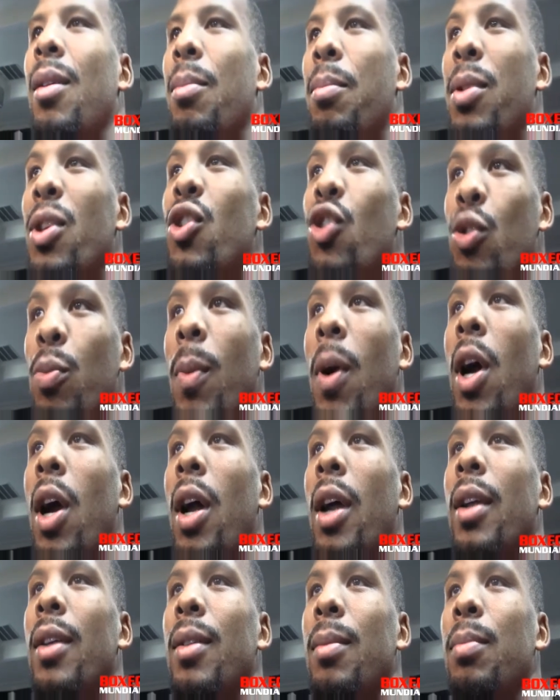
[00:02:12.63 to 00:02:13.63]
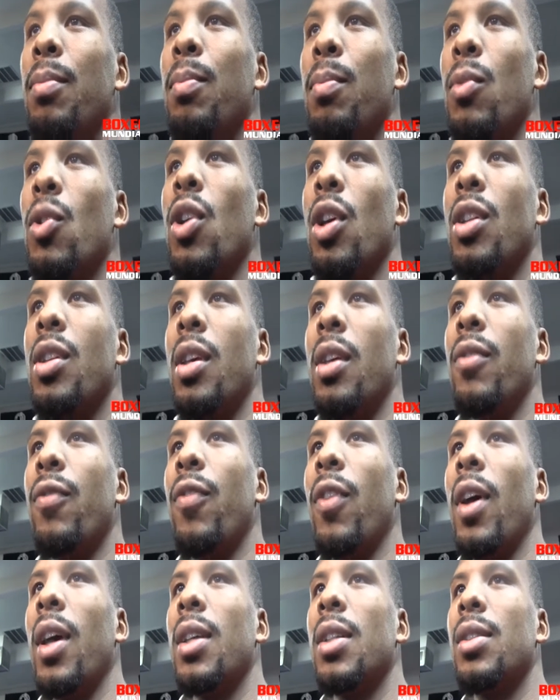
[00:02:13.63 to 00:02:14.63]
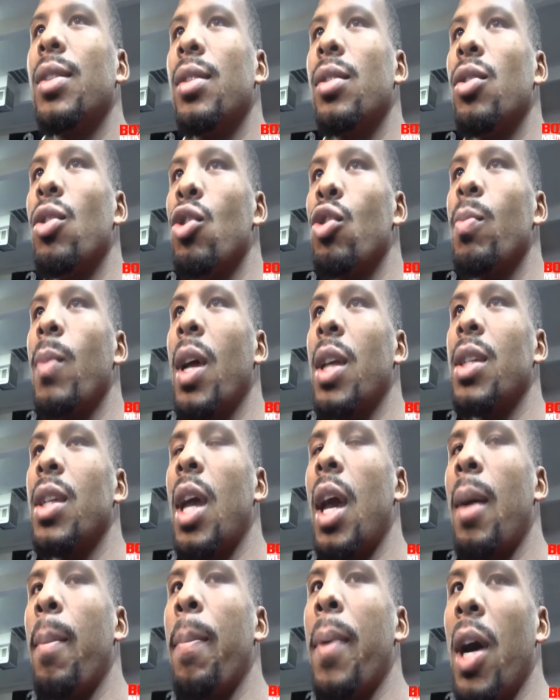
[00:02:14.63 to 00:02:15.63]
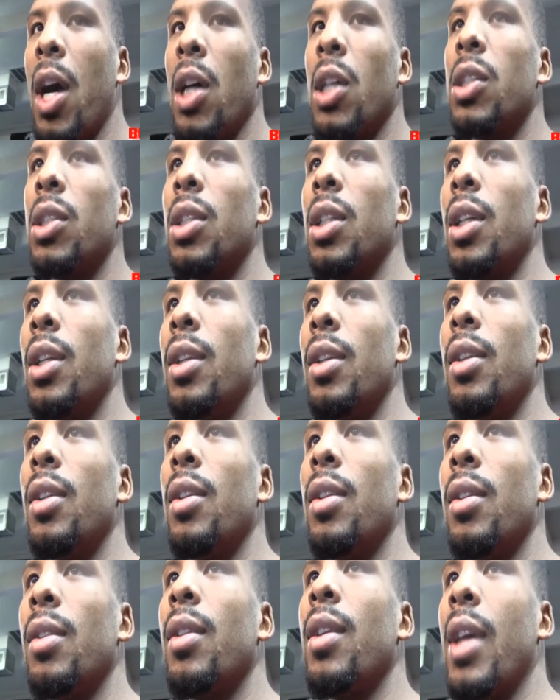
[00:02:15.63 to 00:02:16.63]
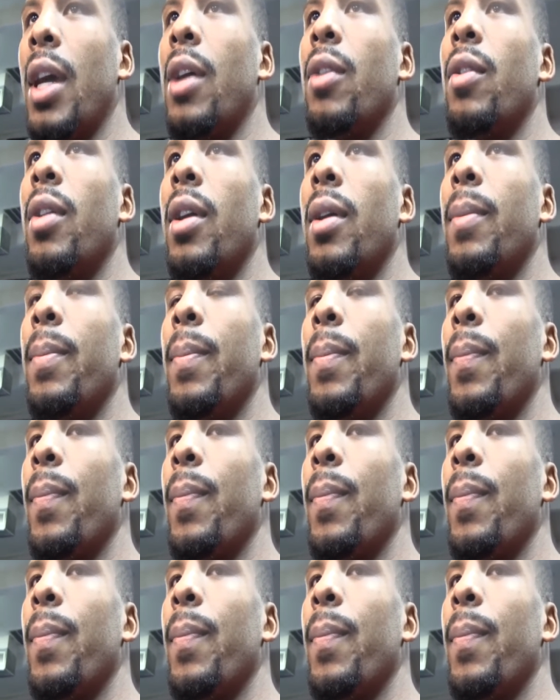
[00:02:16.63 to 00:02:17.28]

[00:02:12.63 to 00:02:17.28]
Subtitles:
Be smart, good defense, use my jab box and counter him.